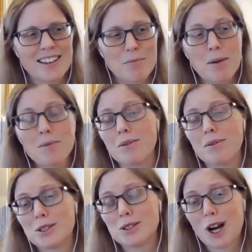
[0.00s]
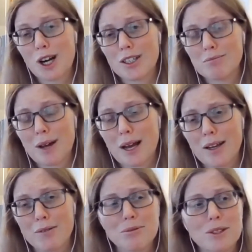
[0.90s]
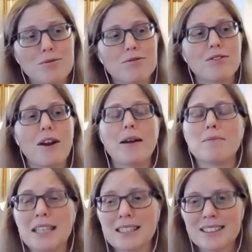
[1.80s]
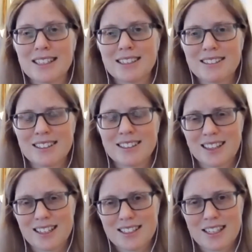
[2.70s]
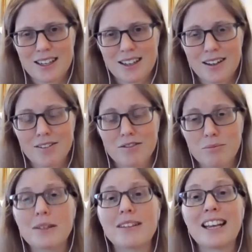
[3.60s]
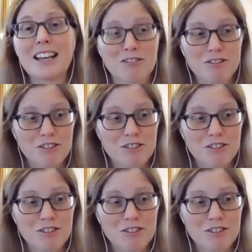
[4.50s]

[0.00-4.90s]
And maybe we start by reframing this idea of belief.